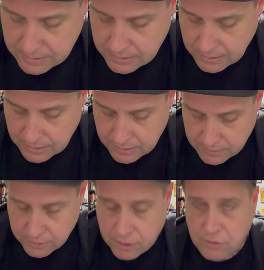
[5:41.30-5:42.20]

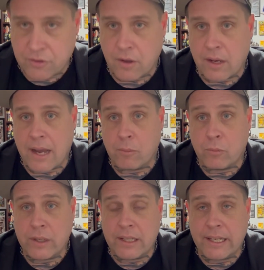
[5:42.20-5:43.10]
Another song I
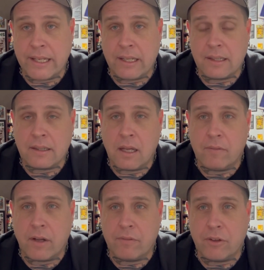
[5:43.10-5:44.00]
really
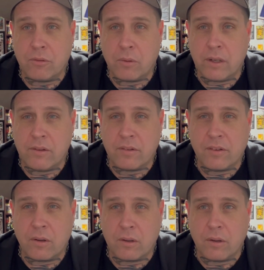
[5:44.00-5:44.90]
love off this one is a
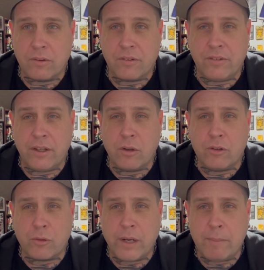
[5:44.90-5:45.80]
song called Still
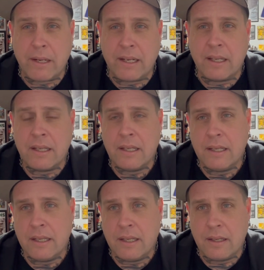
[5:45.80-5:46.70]
Dreaming.
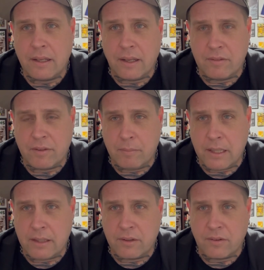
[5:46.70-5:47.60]
To
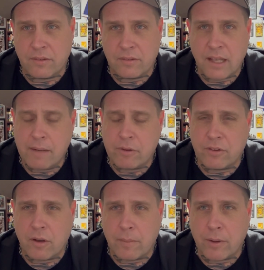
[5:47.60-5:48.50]
me, this is kind of a
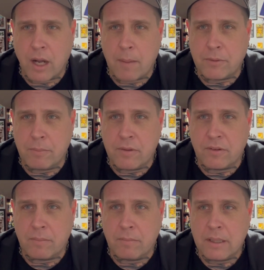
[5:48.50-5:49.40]
song about
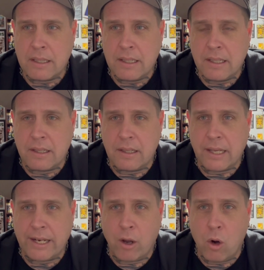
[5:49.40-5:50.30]
optimism
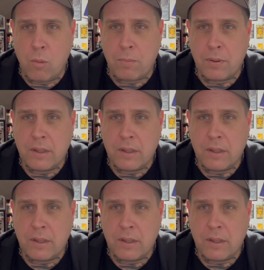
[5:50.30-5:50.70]
and hope,